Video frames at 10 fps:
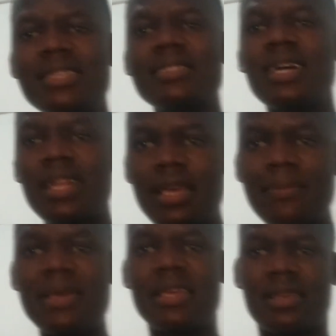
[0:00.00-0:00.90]
eyes are
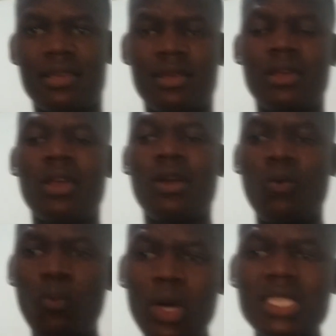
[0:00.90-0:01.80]
aiming.
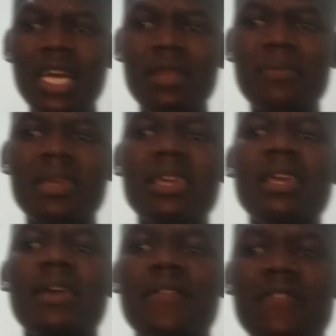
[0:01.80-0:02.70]
What can
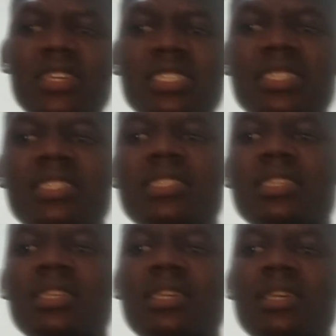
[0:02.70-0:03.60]
be
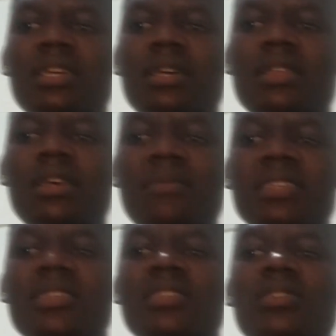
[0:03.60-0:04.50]
this, the
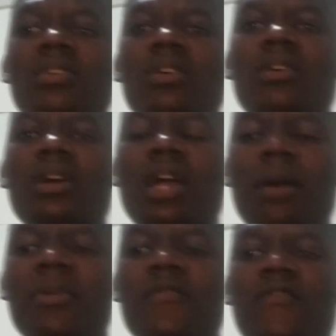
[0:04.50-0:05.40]
message
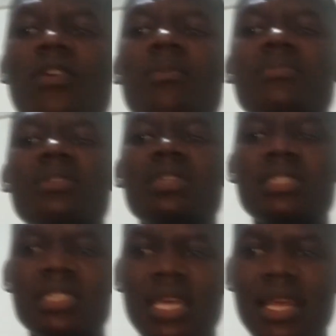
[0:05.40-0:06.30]
coming from
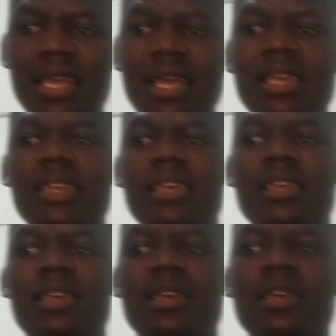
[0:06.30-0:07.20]
Cheregei,
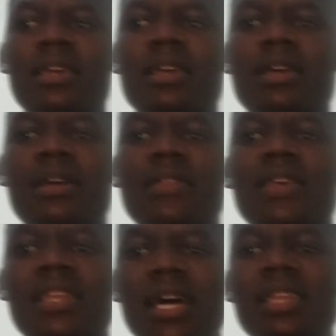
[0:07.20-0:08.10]

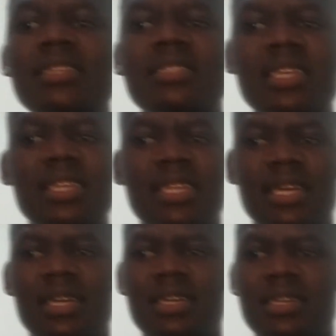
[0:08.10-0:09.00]
the Nandi
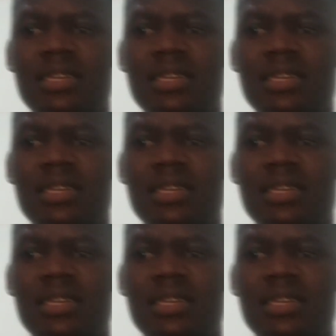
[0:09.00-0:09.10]
senator,